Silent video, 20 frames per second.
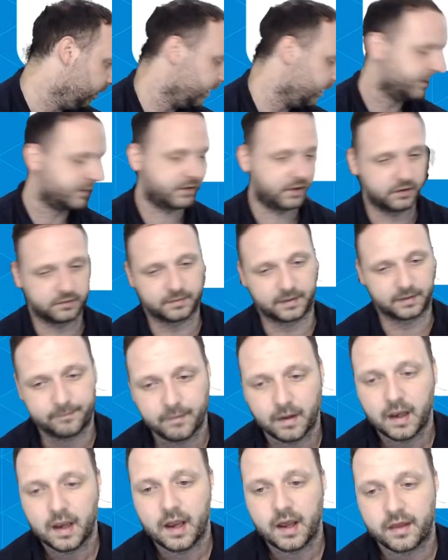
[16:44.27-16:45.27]
Excuse me.
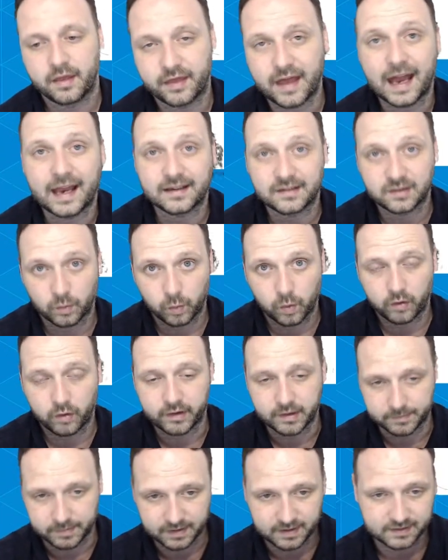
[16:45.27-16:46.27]
That is a worry,
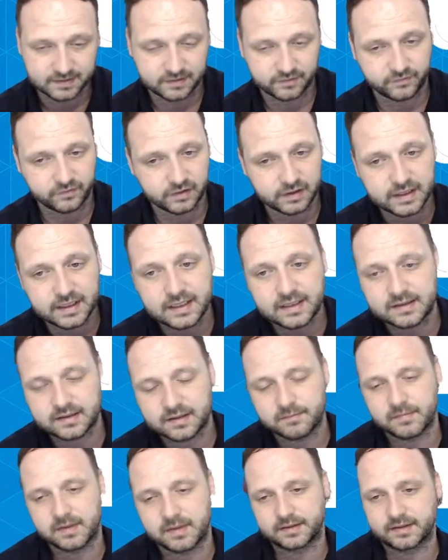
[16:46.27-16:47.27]
because if Leeds are
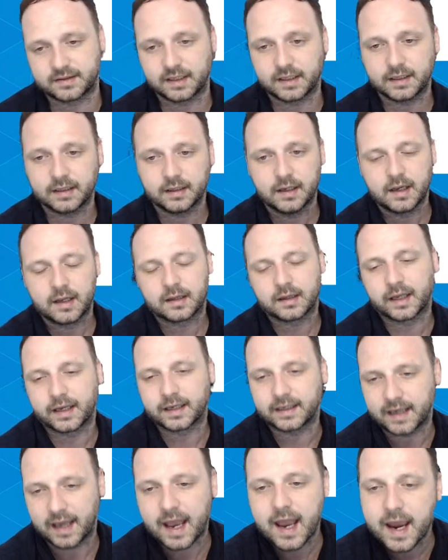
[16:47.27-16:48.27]
missing,
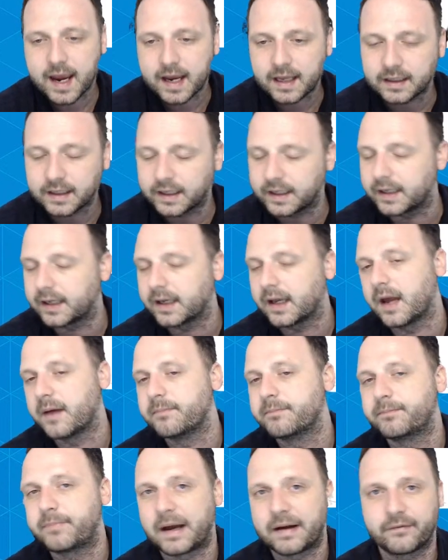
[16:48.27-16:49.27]
like Ayling
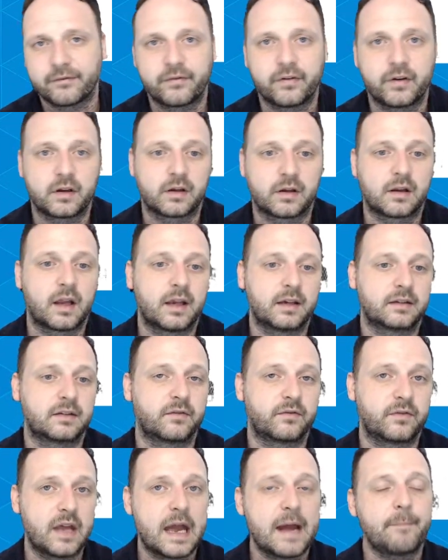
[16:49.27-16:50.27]
and Bamford and the likes
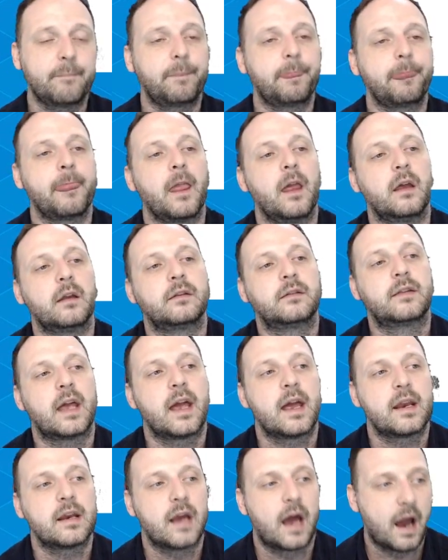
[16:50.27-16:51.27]
of that,
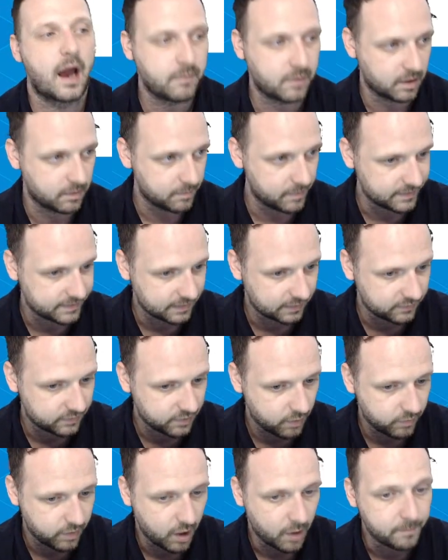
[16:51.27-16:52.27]
then I'm going to miss
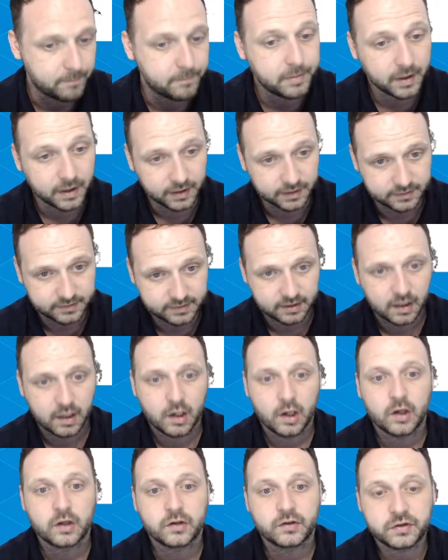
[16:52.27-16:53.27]
Antonio. But
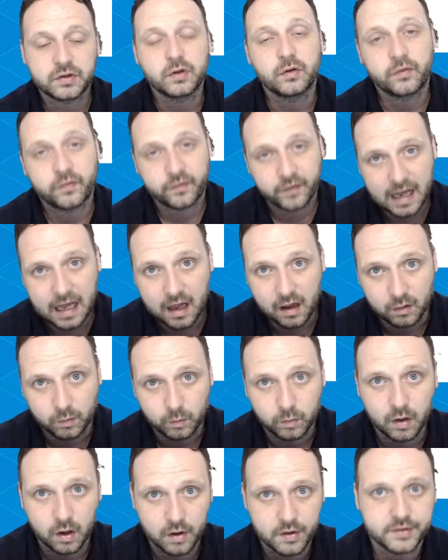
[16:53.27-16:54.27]
Soufal
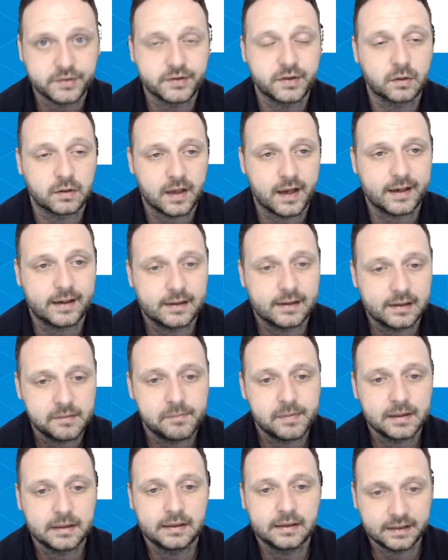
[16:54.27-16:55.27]
will also likely
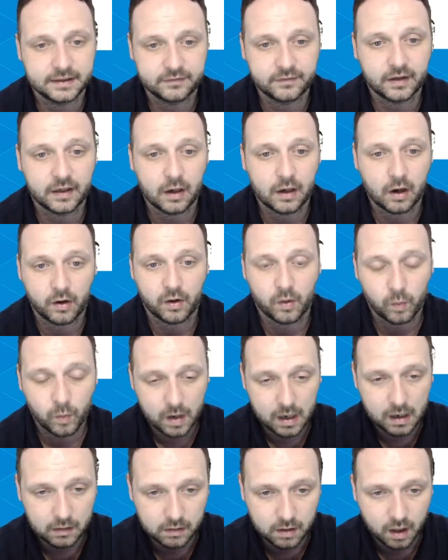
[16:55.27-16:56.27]
be leaving on a
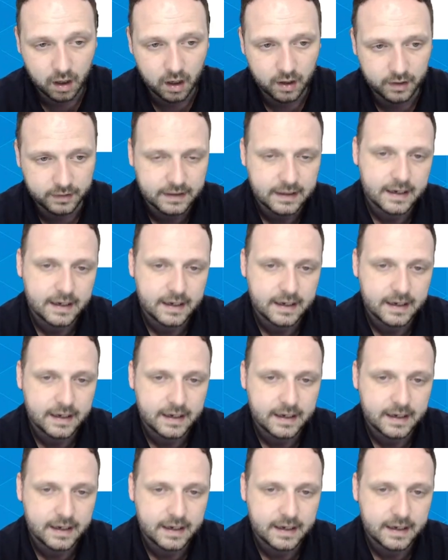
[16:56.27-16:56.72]
wild card.